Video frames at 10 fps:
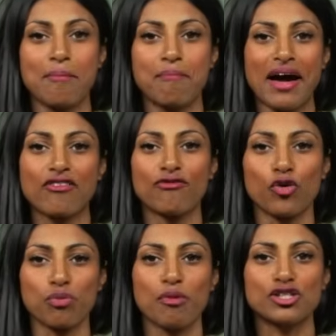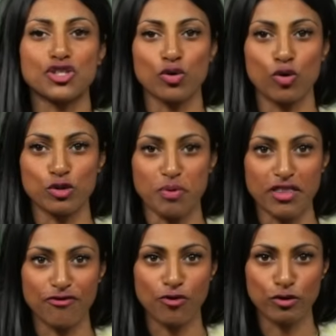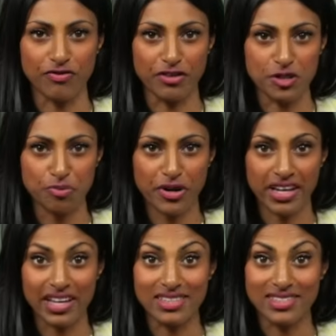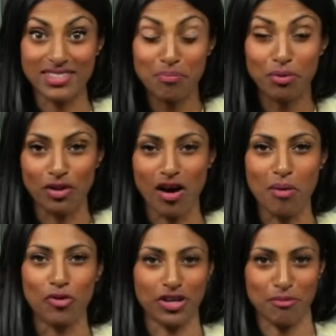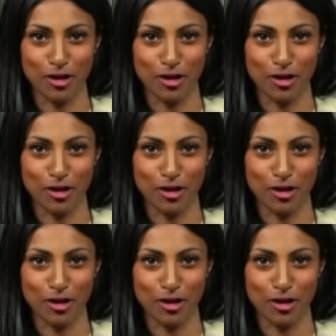That back and forth motion caused by the force of the spring is simple harmonic